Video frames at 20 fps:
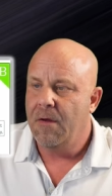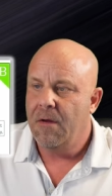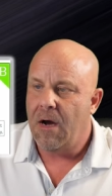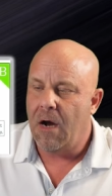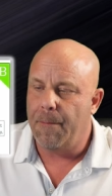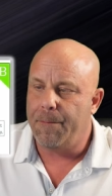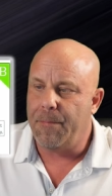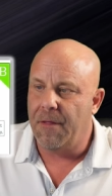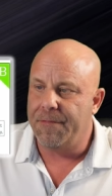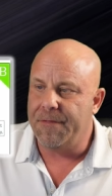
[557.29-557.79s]

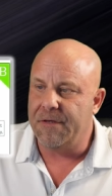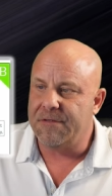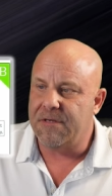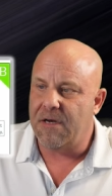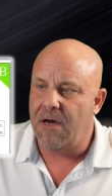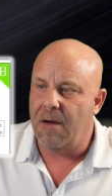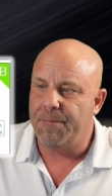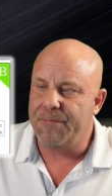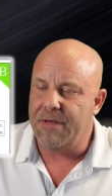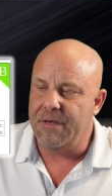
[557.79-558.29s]
Up on the
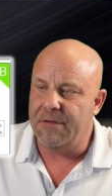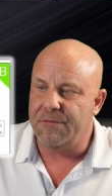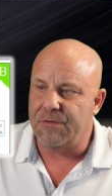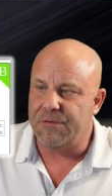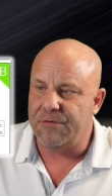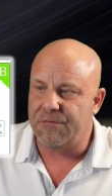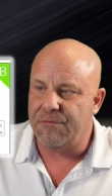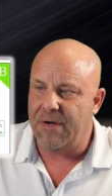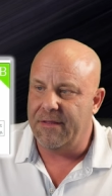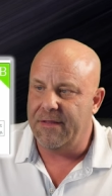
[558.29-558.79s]
top, the
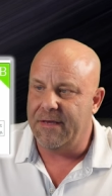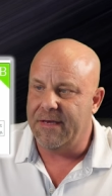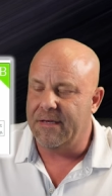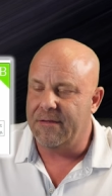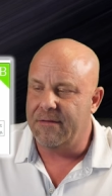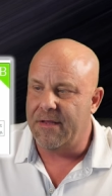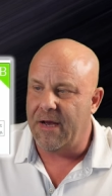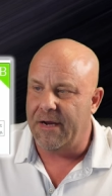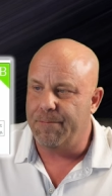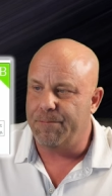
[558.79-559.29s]
interest rate,
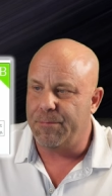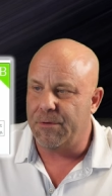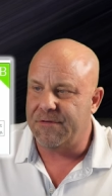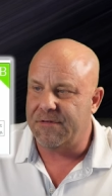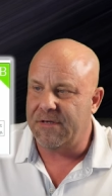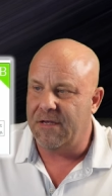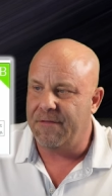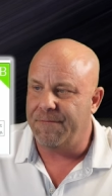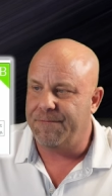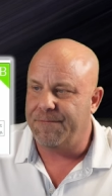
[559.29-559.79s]
again, nine
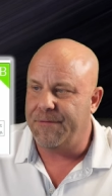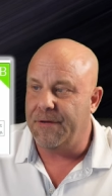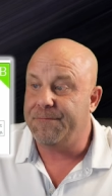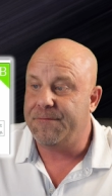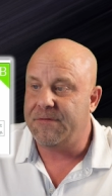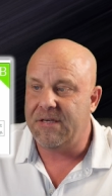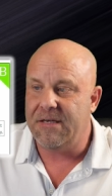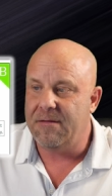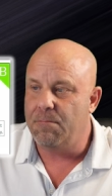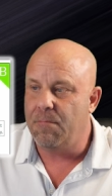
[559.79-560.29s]
percent,
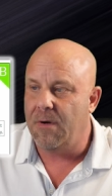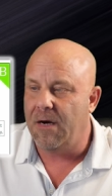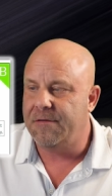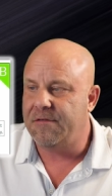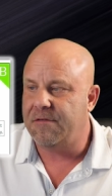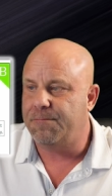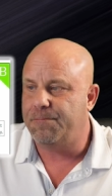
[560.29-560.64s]
fifteen months.